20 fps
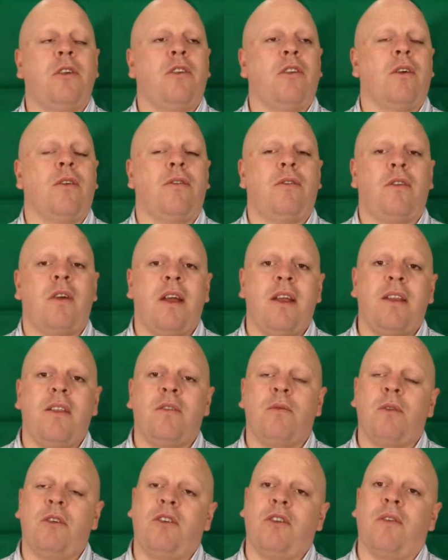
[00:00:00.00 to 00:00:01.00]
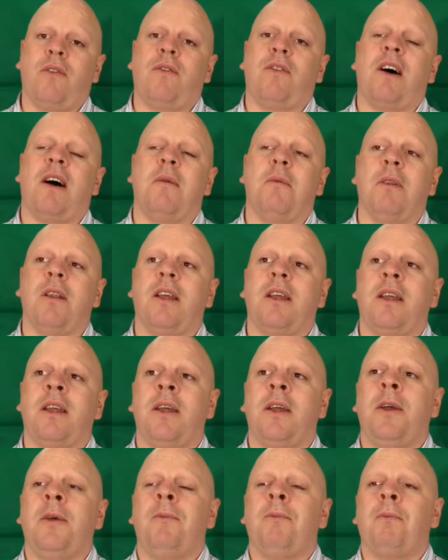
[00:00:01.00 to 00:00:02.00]
with your friends, with your family,
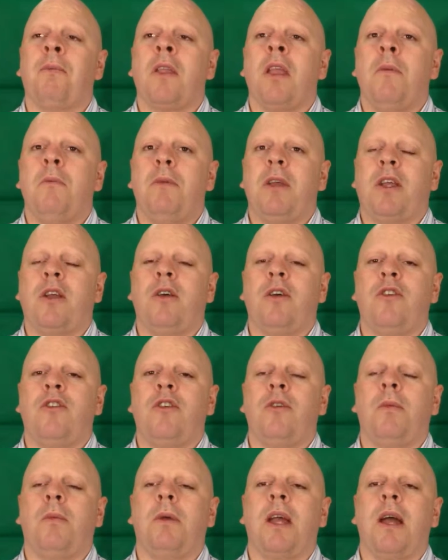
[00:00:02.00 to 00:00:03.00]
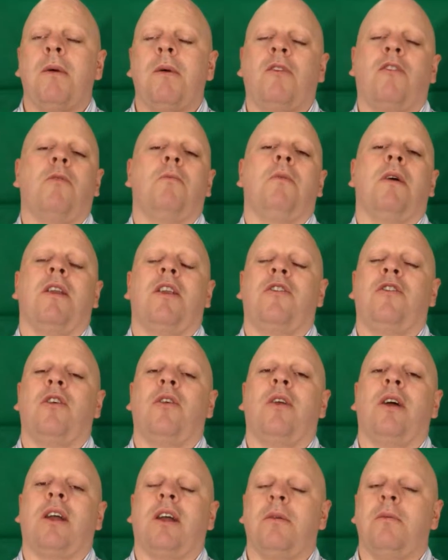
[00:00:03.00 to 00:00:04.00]
because you'll be able to manage your
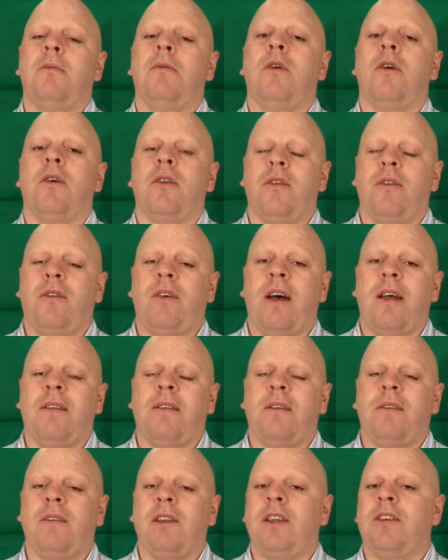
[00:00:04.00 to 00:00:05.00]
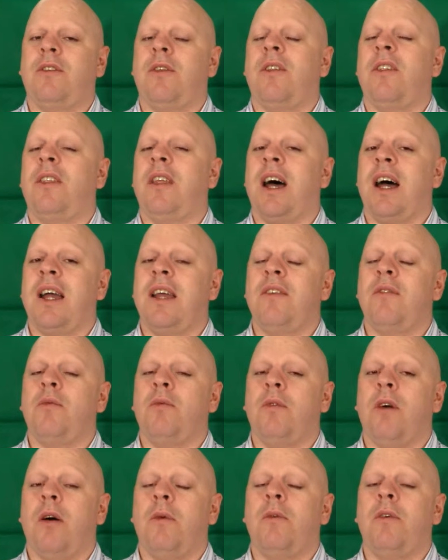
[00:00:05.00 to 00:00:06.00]
anger more effectively. So that is
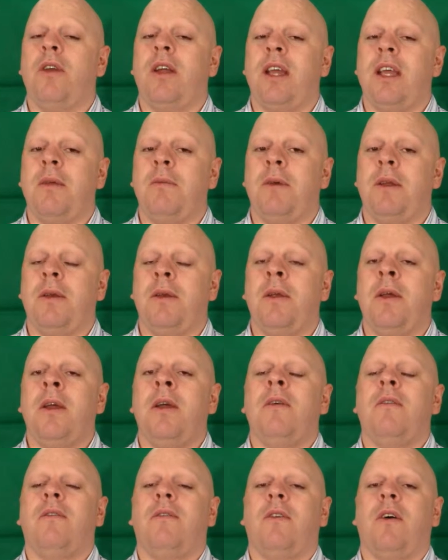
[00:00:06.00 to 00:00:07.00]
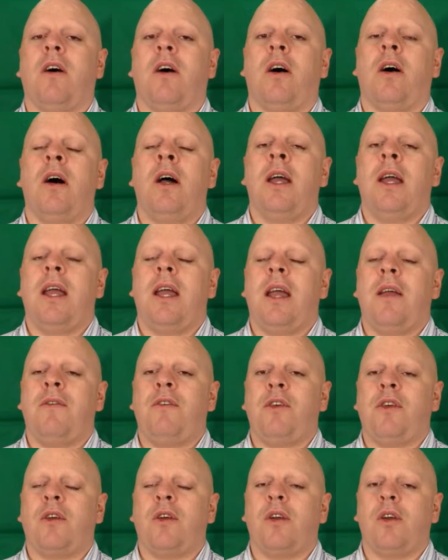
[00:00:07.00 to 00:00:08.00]
what we're aiming for. If
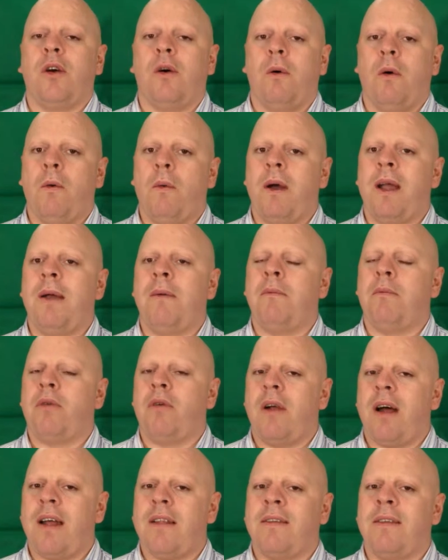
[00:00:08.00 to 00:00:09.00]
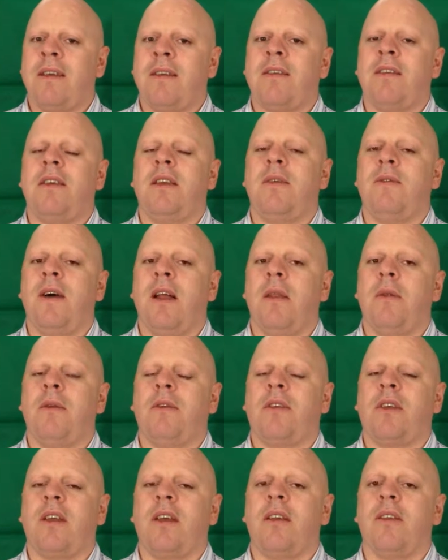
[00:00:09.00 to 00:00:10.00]
you can go away and practice and develop the
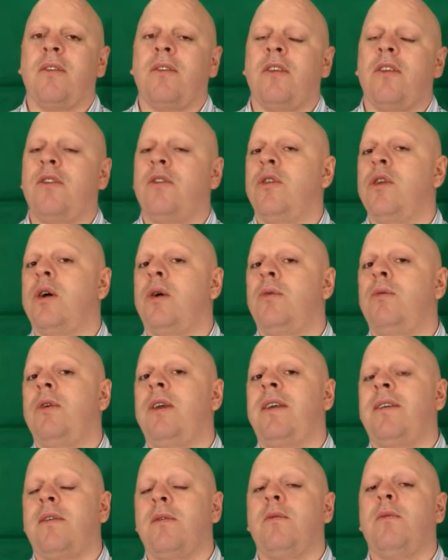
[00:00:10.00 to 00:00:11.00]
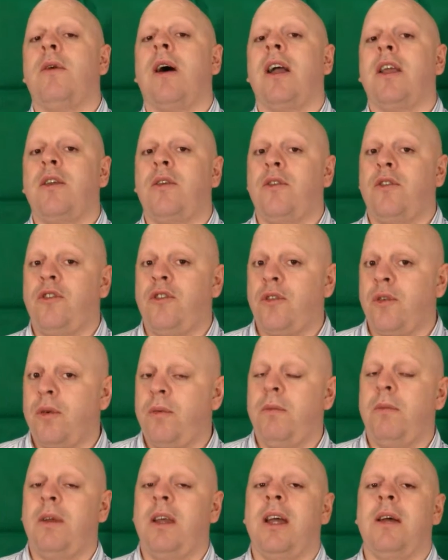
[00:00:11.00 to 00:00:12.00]
skills, there's no reason why you
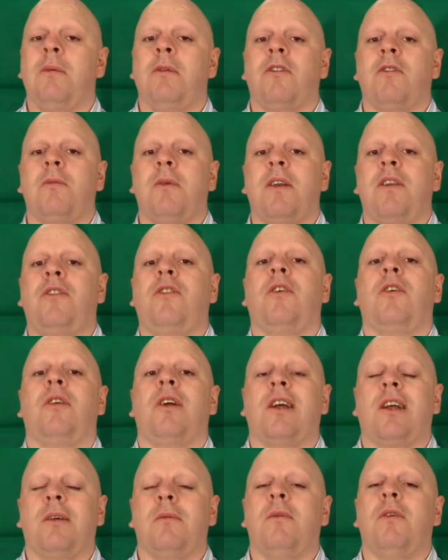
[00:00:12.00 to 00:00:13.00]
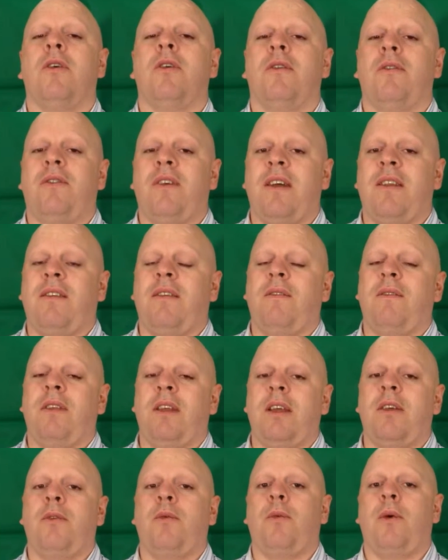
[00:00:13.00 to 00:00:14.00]
shouldn't be able to manage your anger more
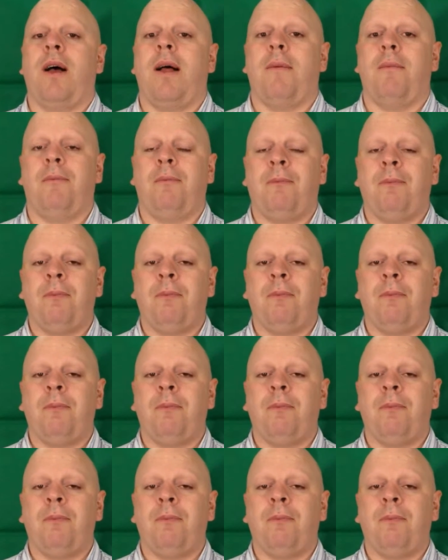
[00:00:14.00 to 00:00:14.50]
effectively as well.